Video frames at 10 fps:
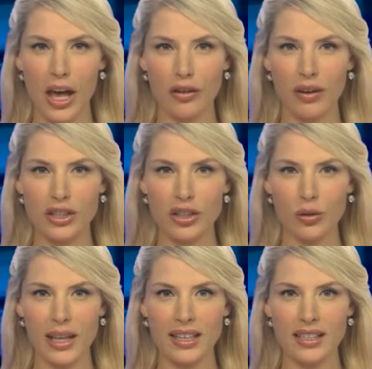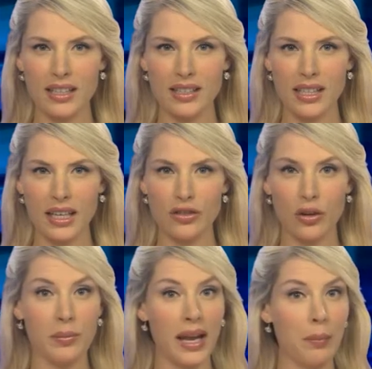The regional lenders'
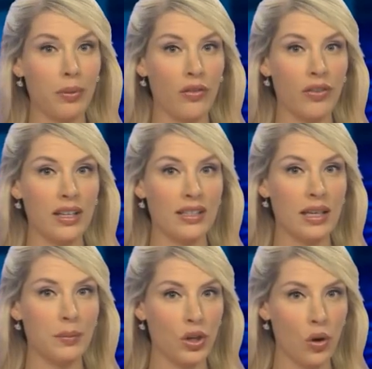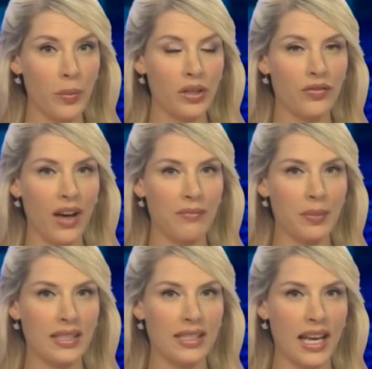interim net profit dipped almost
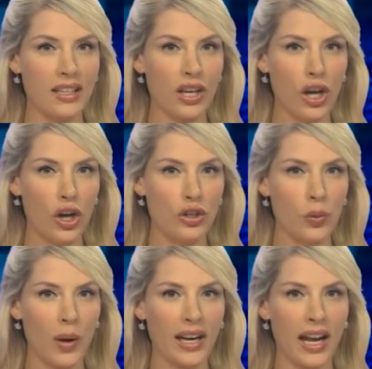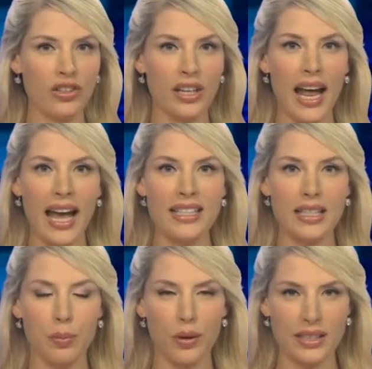5% to
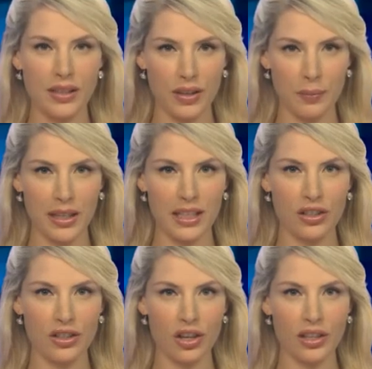$180.7 million.